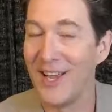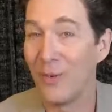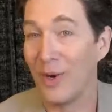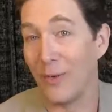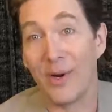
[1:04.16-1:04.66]

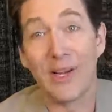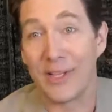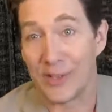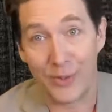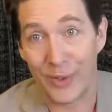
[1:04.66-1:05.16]
Well, it really
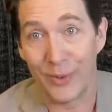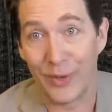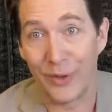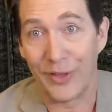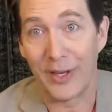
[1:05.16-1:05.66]
is true
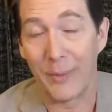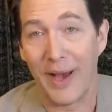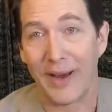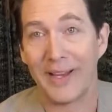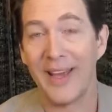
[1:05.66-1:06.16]
when you think
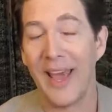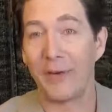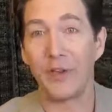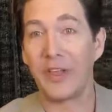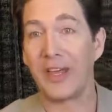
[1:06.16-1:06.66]
about it.
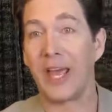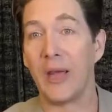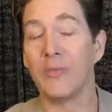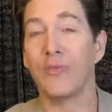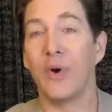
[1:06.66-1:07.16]
Everything
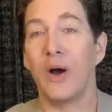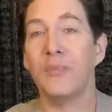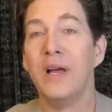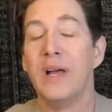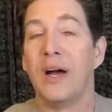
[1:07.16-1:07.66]
came from